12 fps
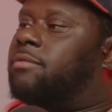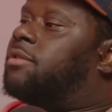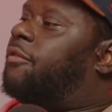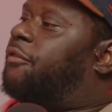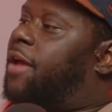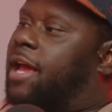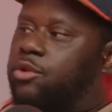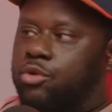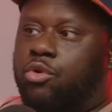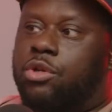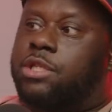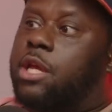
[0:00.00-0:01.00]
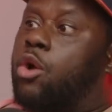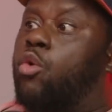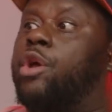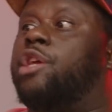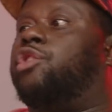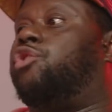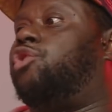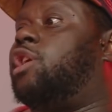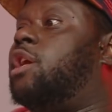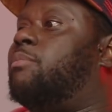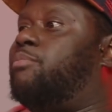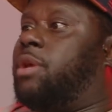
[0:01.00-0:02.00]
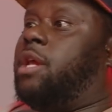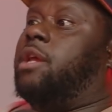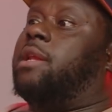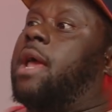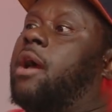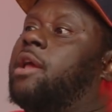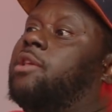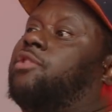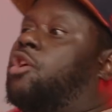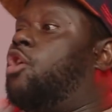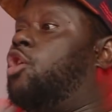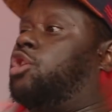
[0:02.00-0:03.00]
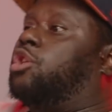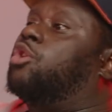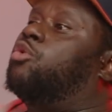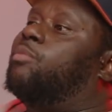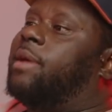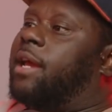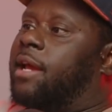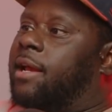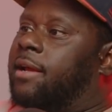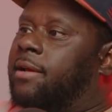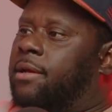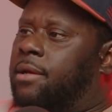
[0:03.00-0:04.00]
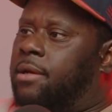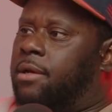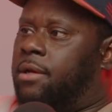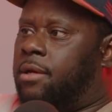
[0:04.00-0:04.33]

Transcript: the fans was gonna say, "Oh, he's GMB down. He's Good's little man." Mm-hmm.